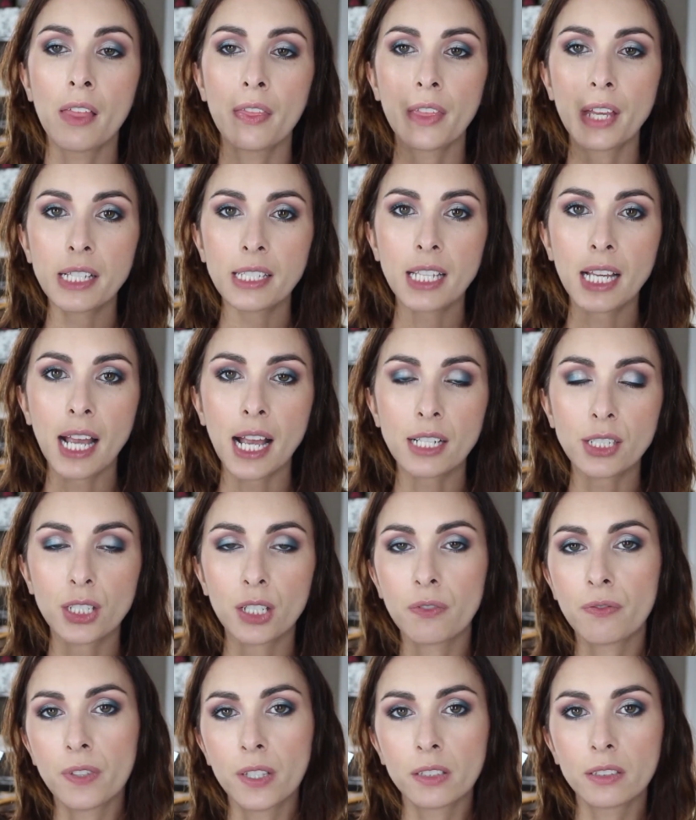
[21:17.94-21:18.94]
This I
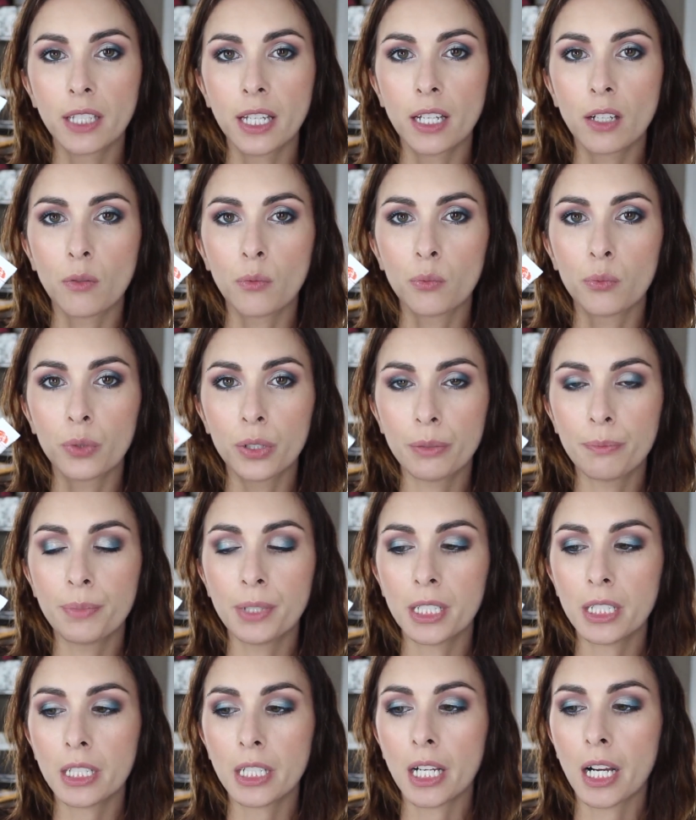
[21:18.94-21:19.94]
actually feel like would
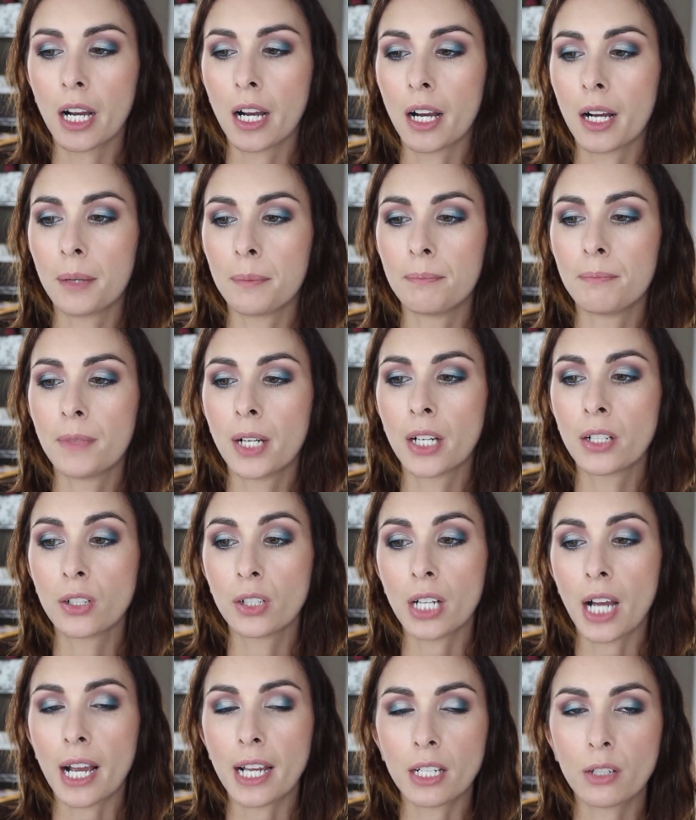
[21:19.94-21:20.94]
be a
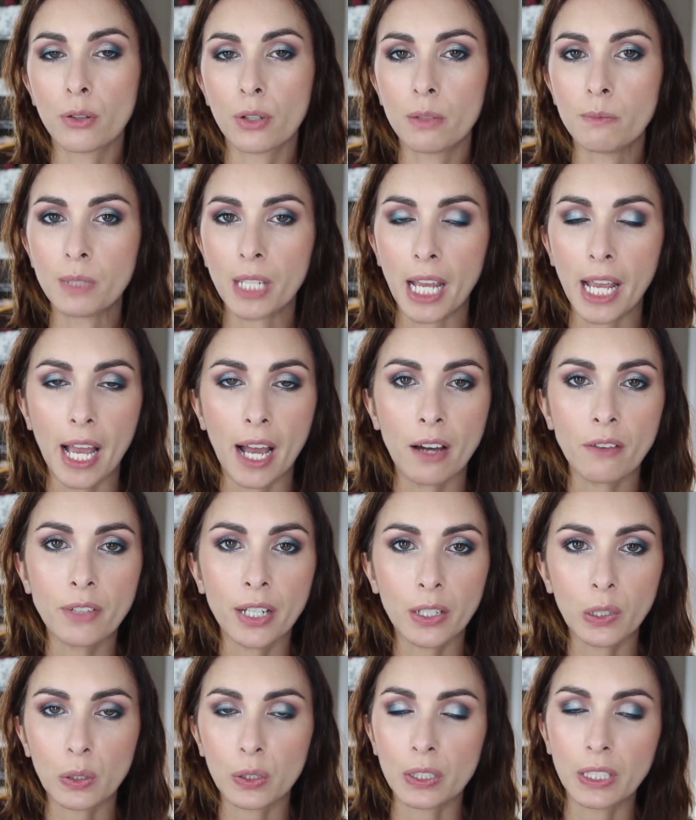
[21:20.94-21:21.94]
good eye cream to have.
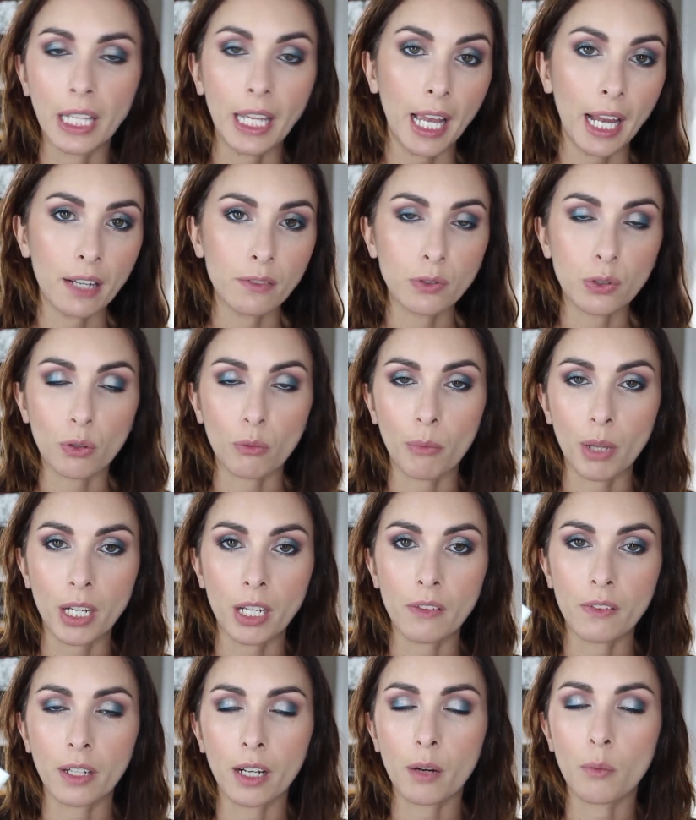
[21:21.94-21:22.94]
I currently have so
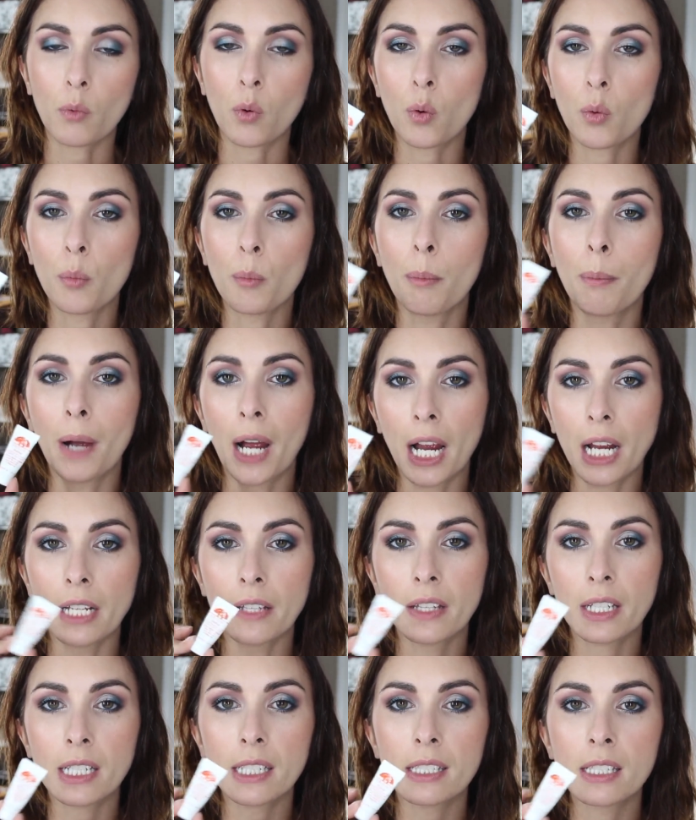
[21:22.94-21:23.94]
many that I won't
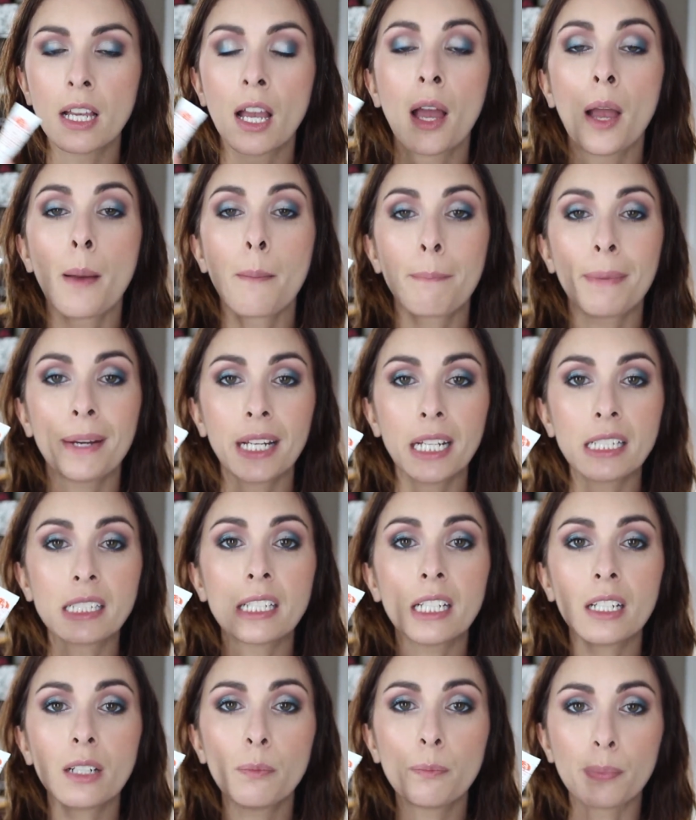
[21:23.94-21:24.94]
buy this, but it
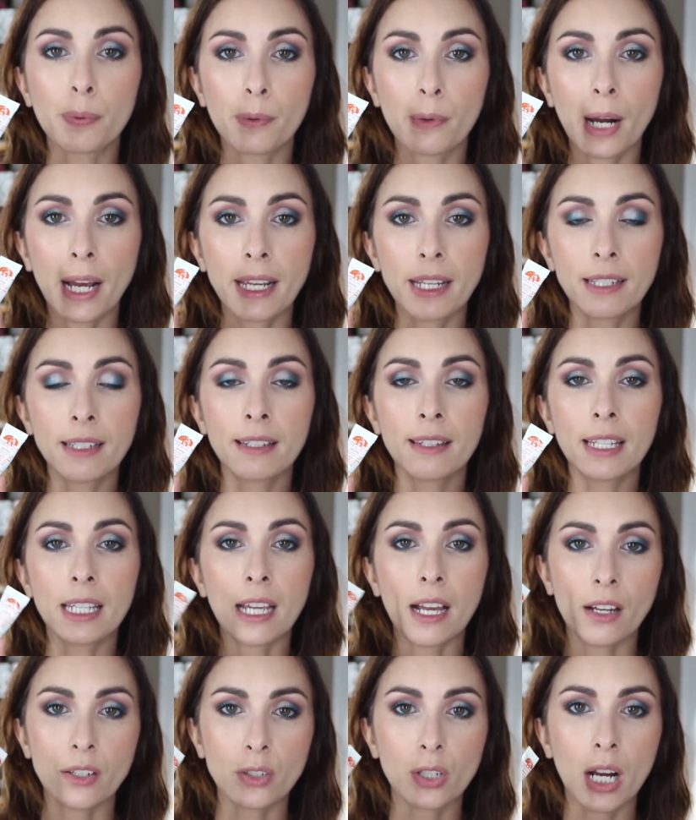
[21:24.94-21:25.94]
did brighten
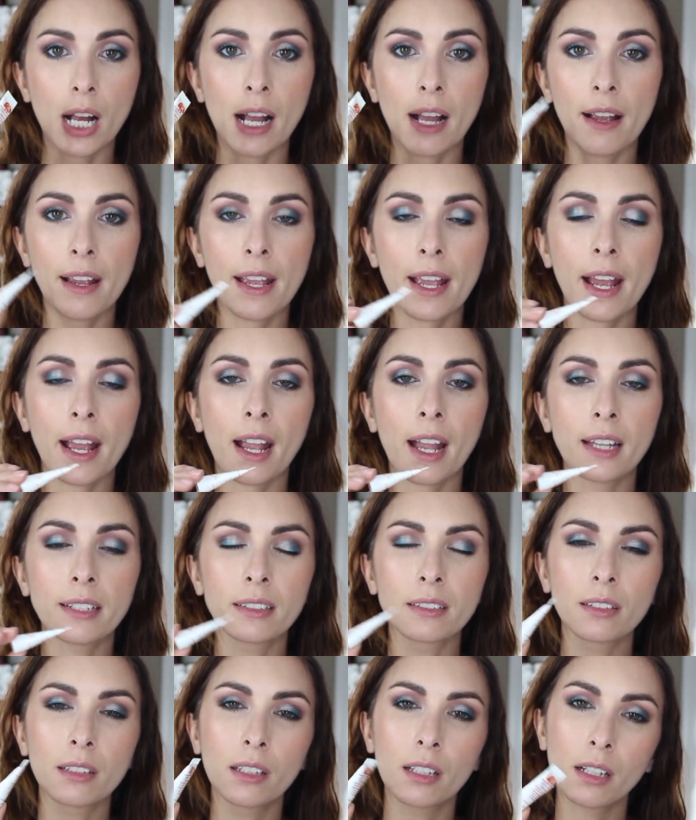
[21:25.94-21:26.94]
the under eye. It had
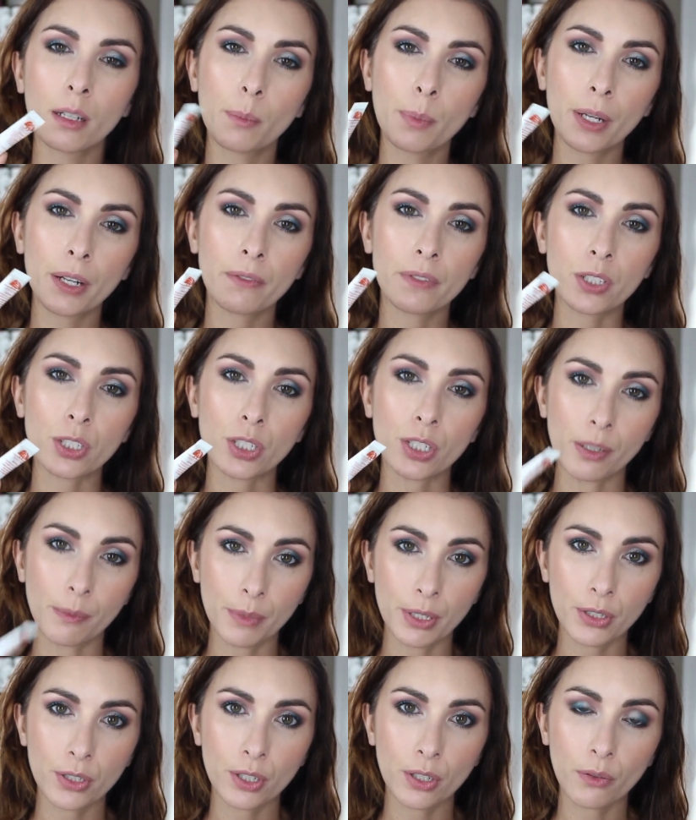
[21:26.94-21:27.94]
a little bit of a
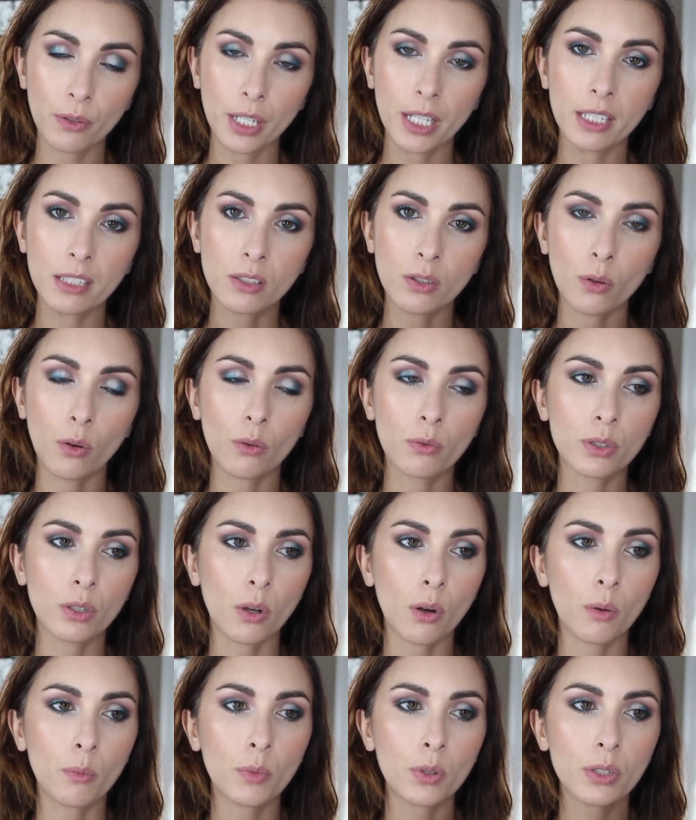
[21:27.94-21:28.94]
shimmer to it, so it was
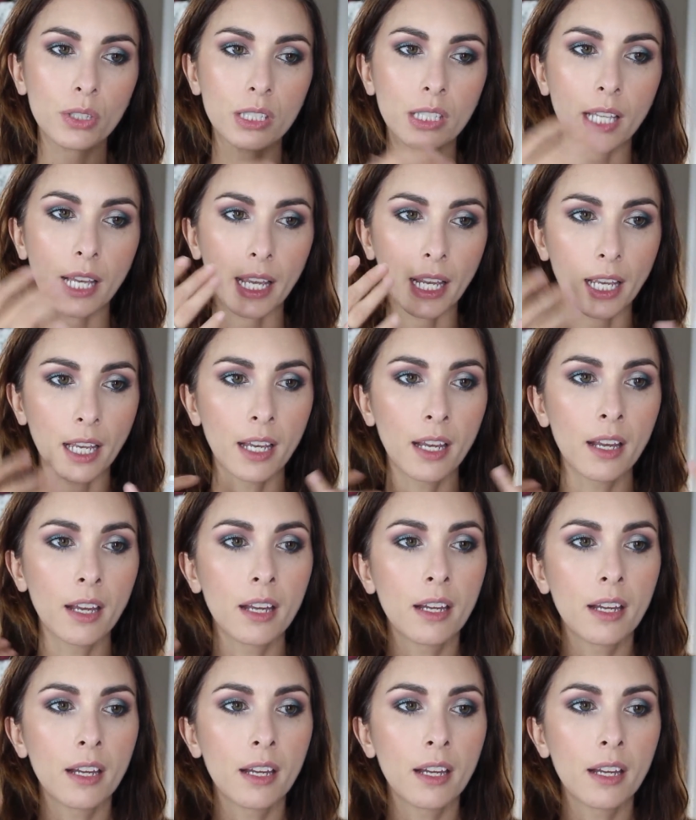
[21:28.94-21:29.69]
almost like